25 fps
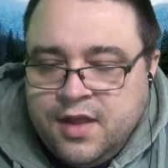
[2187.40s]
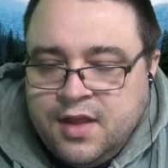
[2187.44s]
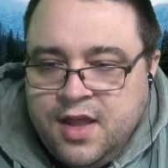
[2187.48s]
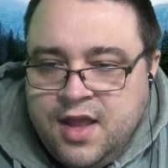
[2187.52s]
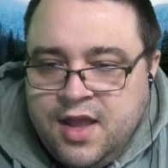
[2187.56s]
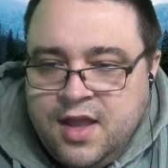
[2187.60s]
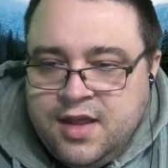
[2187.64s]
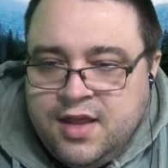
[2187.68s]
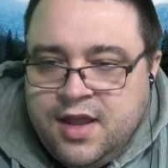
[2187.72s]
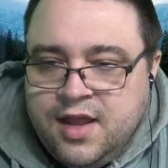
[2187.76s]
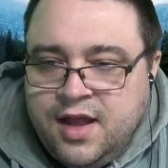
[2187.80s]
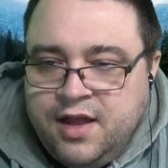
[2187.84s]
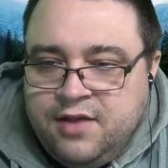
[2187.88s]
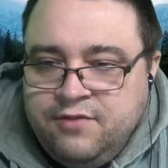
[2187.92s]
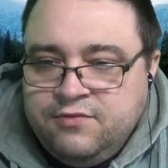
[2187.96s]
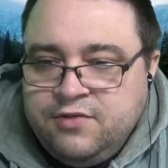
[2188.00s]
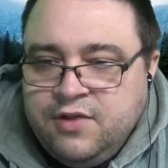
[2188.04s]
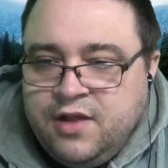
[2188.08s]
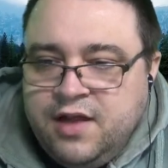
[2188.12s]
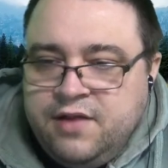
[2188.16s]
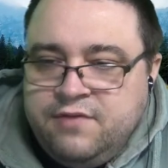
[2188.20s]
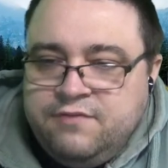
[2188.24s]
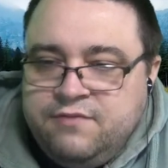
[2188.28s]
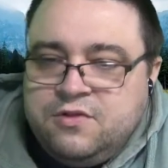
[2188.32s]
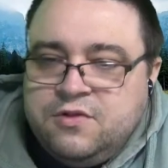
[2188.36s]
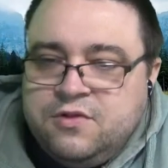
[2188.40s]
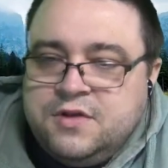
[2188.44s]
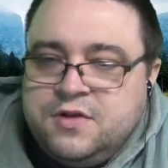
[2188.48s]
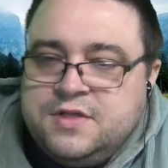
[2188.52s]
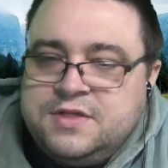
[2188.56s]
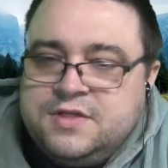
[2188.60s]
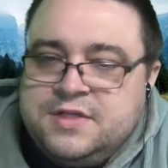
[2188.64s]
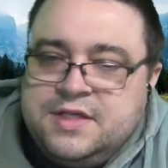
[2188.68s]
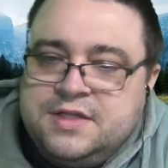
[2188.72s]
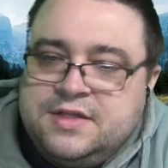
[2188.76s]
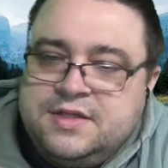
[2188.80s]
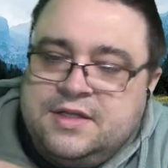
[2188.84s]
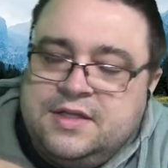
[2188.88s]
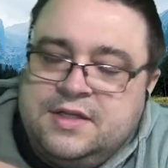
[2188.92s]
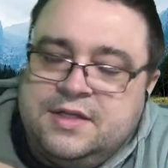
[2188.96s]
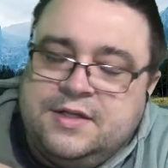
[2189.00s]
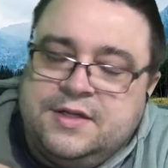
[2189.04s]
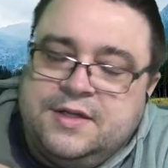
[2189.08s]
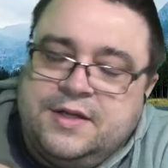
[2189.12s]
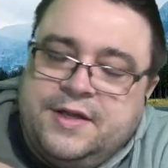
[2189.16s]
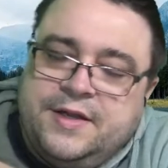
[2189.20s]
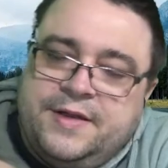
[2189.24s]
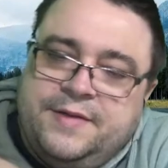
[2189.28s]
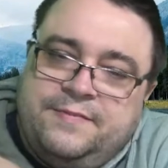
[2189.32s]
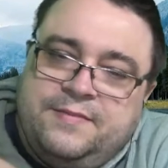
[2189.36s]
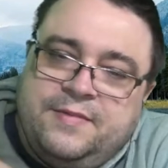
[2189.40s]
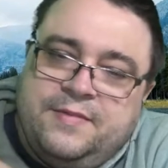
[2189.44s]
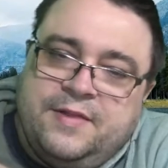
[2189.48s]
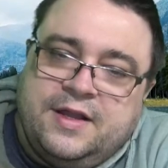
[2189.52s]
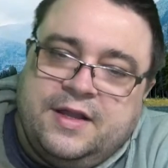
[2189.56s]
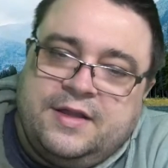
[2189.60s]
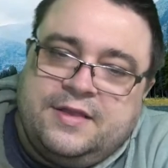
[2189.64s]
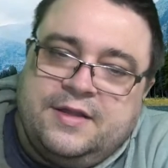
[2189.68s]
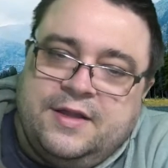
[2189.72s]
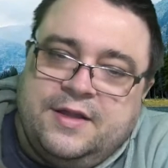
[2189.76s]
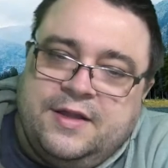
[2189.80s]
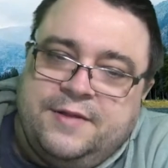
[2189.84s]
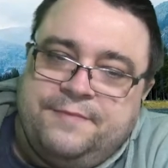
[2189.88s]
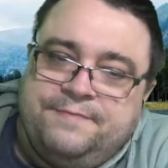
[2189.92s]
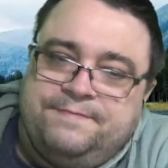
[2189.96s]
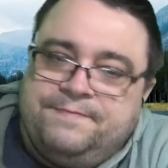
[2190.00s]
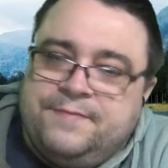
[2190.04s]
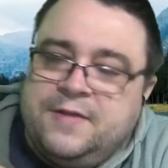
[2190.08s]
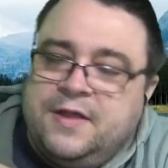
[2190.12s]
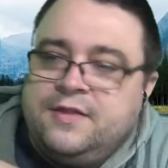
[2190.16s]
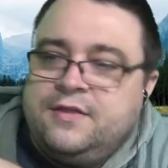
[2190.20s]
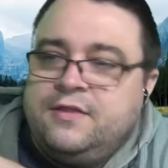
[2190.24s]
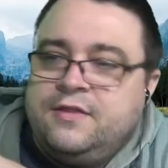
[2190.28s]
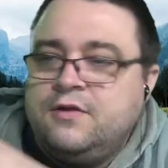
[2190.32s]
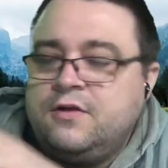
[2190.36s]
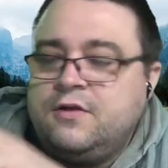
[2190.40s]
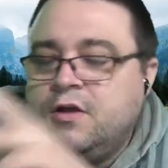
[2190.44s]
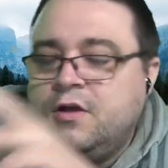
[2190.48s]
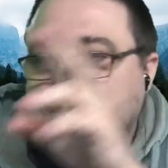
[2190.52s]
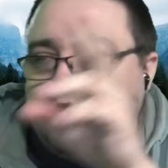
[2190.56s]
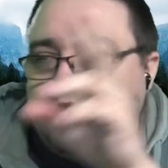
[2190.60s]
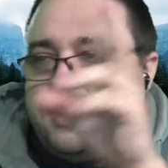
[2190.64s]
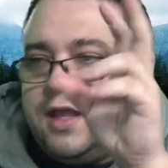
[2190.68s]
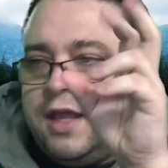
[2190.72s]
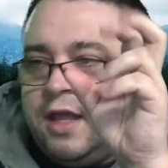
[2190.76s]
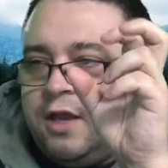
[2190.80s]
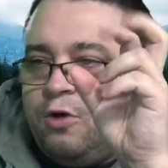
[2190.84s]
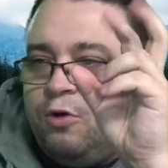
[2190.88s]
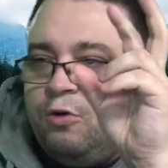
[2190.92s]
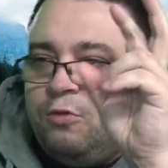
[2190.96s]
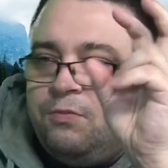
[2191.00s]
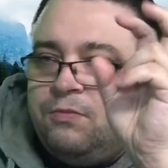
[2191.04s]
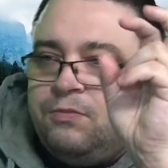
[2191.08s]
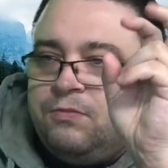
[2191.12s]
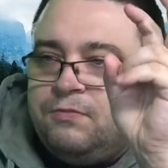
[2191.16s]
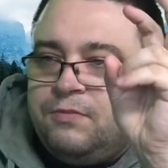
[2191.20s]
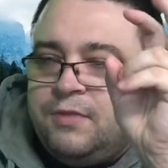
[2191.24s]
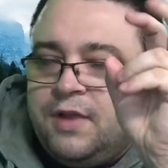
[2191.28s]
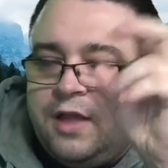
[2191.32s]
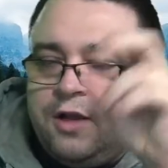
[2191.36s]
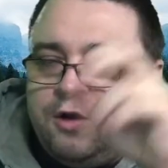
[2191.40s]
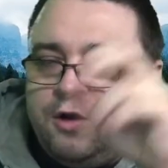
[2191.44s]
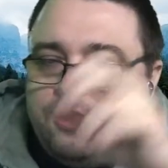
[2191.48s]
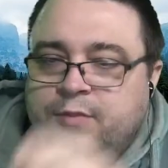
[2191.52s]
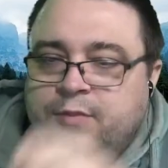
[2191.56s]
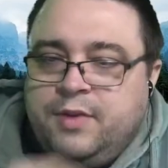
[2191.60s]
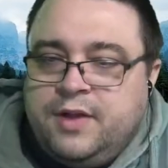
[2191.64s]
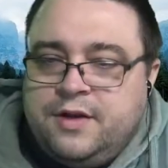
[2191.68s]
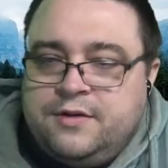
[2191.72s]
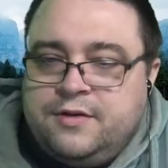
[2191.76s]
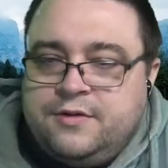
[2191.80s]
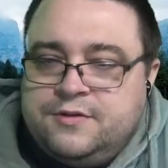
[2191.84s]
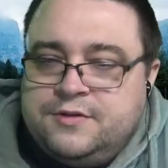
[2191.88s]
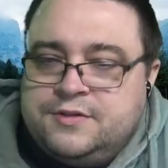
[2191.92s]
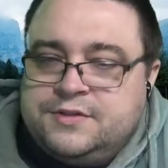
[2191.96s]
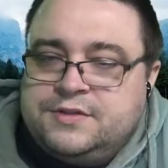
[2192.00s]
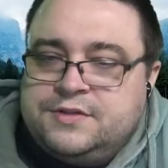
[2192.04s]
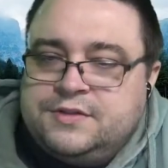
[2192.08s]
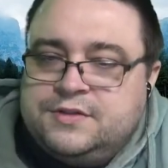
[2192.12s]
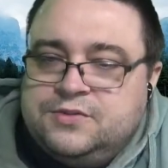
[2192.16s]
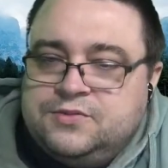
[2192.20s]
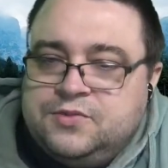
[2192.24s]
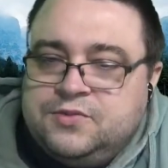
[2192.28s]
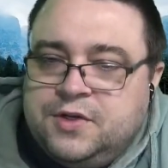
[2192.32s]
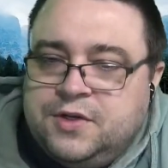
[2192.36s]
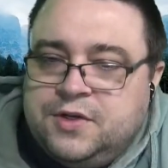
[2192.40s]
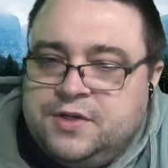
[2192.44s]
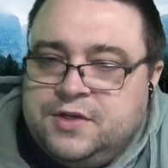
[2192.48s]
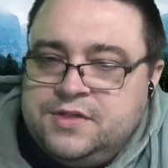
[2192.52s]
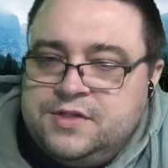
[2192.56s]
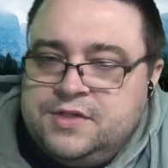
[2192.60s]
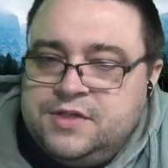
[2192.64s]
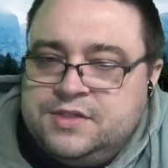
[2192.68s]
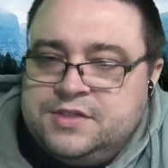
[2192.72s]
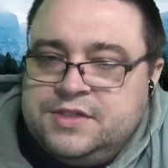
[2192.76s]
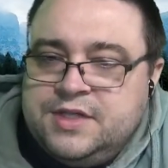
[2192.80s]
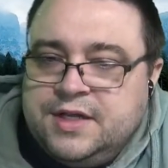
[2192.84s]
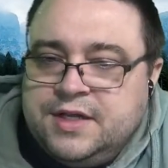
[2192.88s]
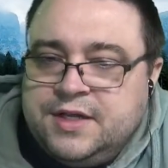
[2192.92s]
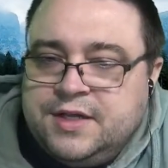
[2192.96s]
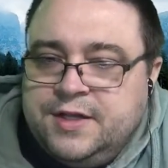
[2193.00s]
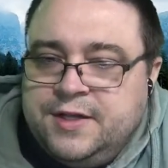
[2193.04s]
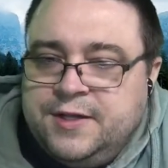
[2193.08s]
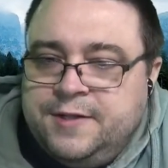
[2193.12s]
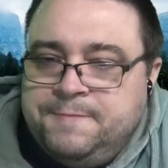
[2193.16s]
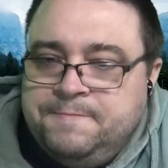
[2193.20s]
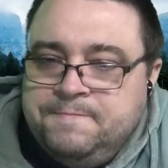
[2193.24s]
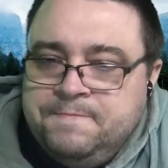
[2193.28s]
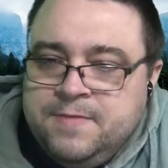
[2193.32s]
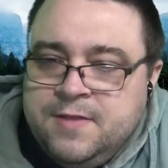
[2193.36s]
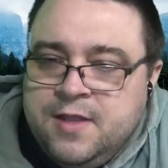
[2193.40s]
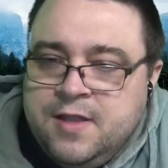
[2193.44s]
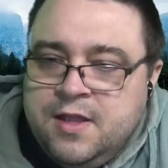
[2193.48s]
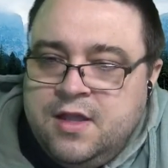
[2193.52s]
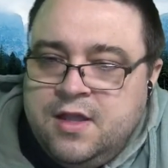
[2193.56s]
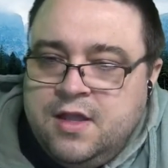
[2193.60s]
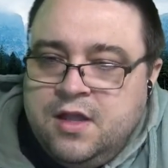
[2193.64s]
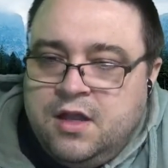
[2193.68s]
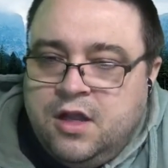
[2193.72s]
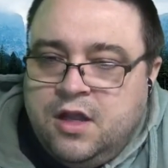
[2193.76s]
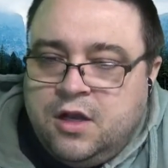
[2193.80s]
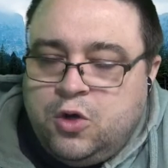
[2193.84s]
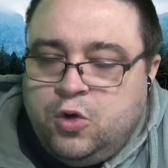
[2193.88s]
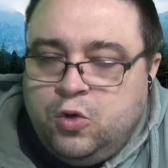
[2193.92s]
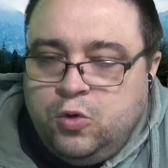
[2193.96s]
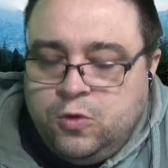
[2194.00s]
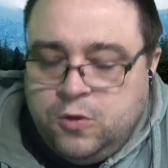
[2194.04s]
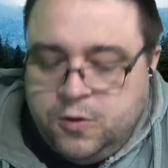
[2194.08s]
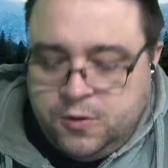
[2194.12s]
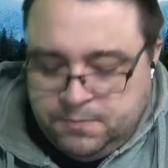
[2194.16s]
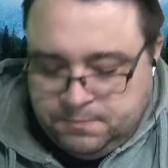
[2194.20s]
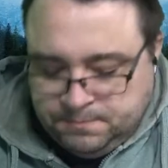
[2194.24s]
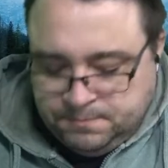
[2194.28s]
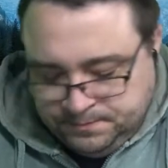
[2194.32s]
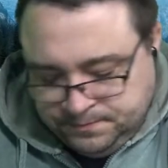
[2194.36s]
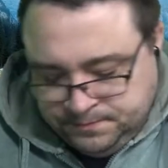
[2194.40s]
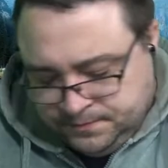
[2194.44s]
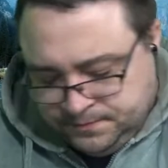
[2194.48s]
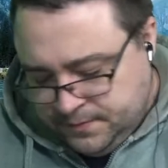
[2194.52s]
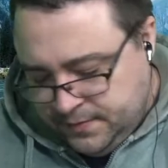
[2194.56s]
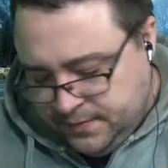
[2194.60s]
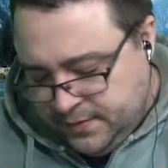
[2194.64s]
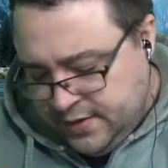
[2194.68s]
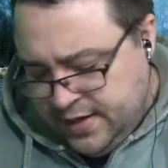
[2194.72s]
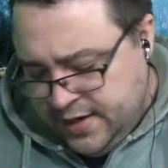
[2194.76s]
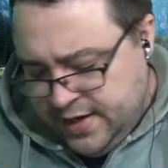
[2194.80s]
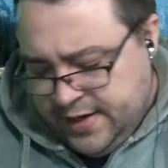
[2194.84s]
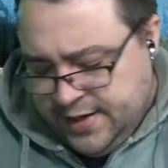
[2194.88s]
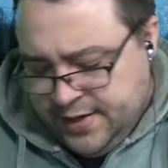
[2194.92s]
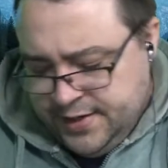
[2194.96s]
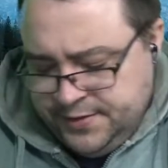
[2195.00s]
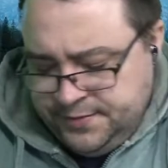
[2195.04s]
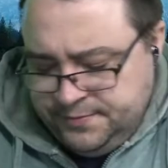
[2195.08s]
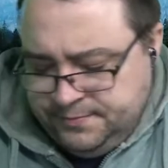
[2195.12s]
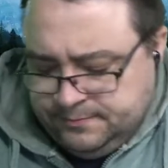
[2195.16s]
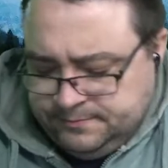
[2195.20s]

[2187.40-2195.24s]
Yeah, I've looked at the I think they're called ghetto baiters, where you take a cooler and